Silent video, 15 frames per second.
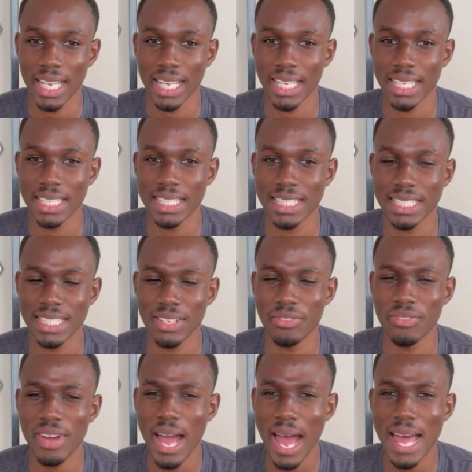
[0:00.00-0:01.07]
is the
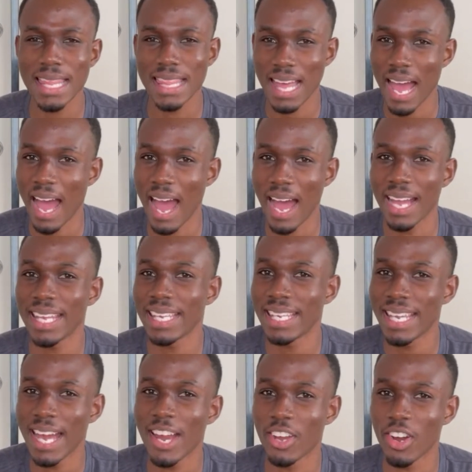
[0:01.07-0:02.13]
fact that I
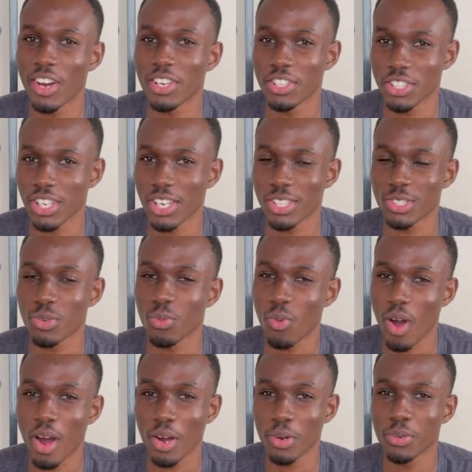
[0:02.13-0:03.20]
cannot just
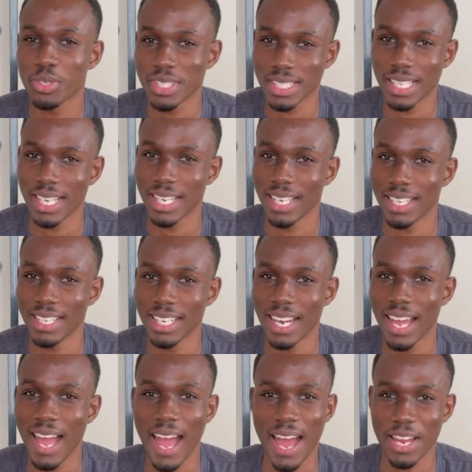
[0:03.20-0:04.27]
walk outside
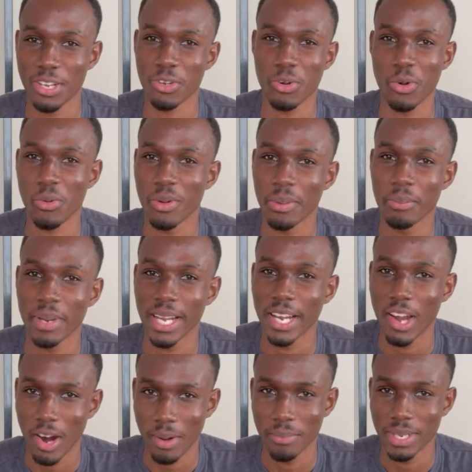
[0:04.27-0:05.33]
and throw away my
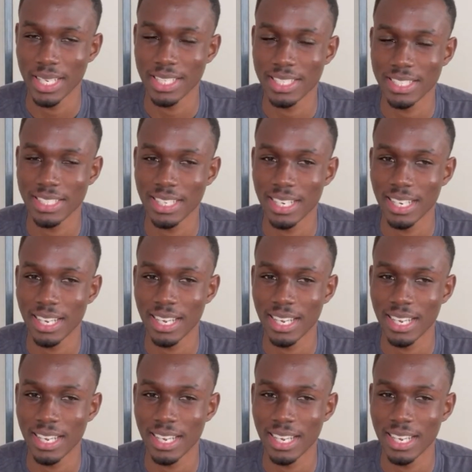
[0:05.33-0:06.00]
garbage.